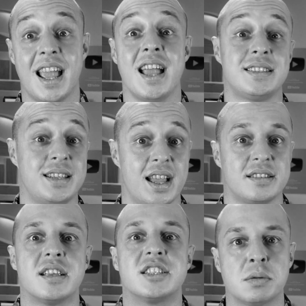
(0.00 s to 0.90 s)
Yes,
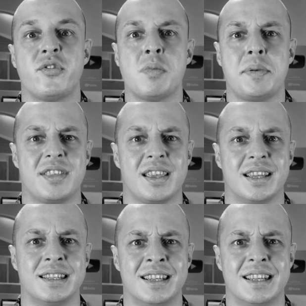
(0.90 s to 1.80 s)
yes, some of you may be
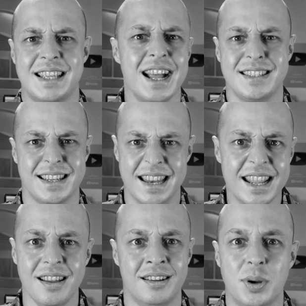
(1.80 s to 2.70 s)
thinking,
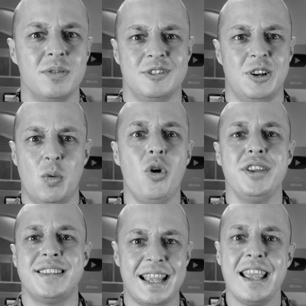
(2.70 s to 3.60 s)
Tanzania? But what are
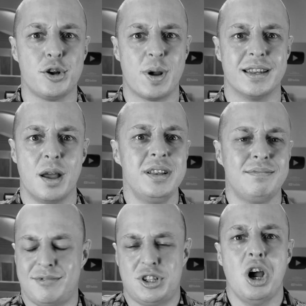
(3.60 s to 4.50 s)
you saying, Grant? I
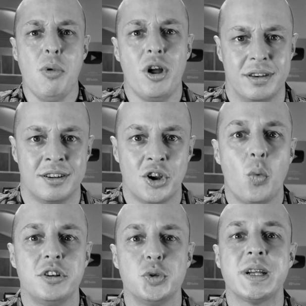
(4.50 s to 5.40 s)
mean, come on,
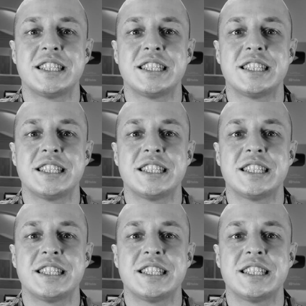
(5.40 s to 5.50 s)
what did you